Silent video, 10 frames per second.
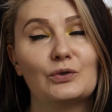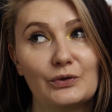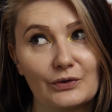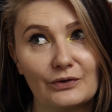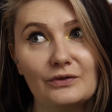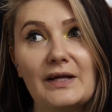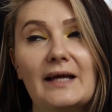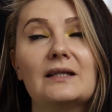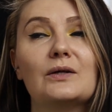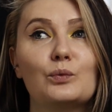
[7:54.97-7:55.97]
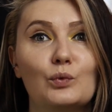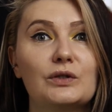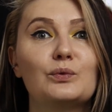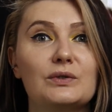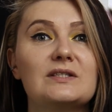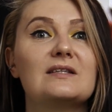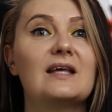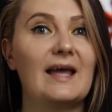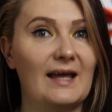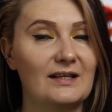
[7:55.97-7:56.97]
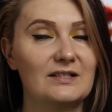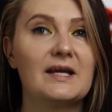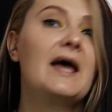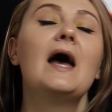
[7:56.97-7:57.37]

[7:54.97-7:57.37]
girl, and what was the end.